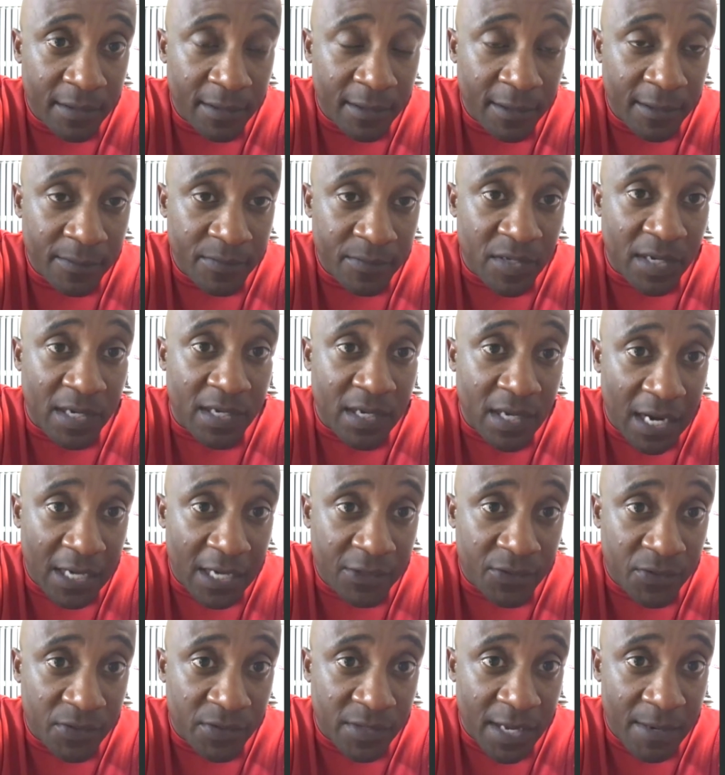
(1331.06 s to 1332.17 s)

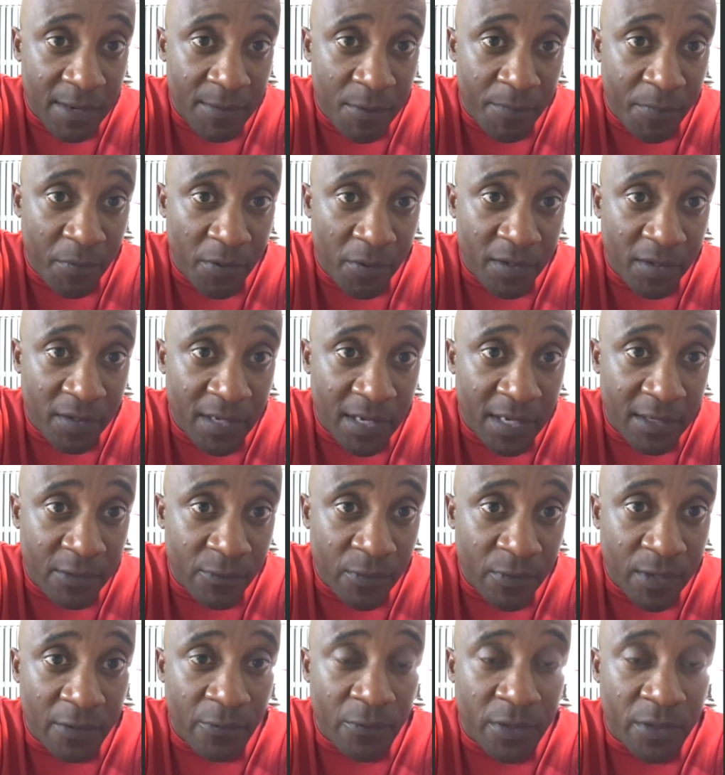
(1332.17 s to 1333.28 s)
psychiatrist came up on the net, and
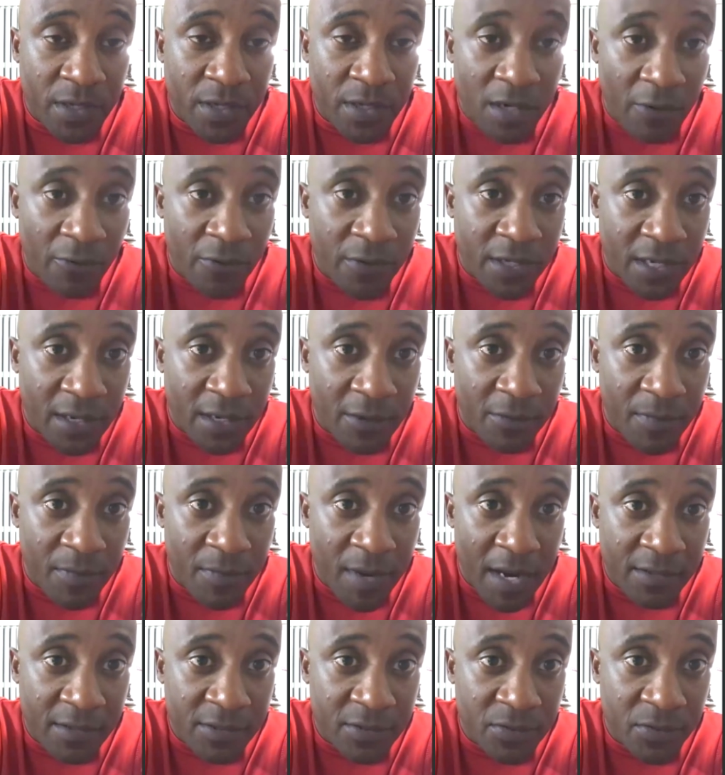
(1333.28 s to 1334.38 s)
we had recovery care
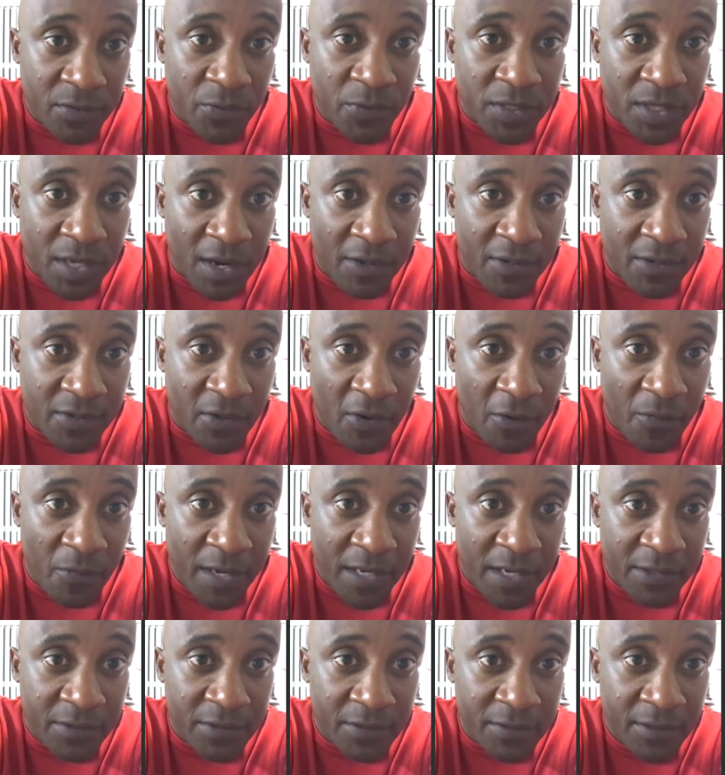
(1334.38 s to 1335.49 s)
managers, retired sergeant
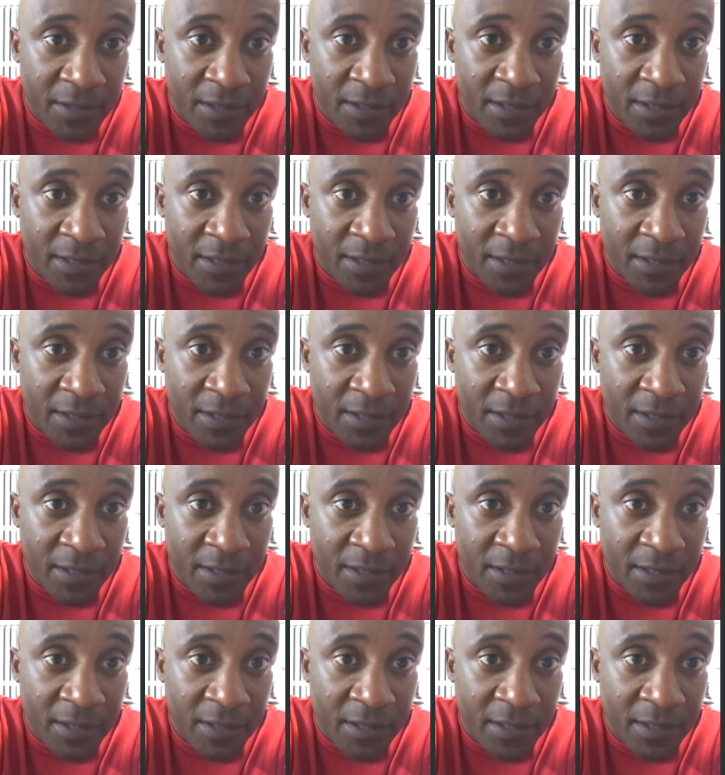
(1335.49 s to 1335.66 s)
major.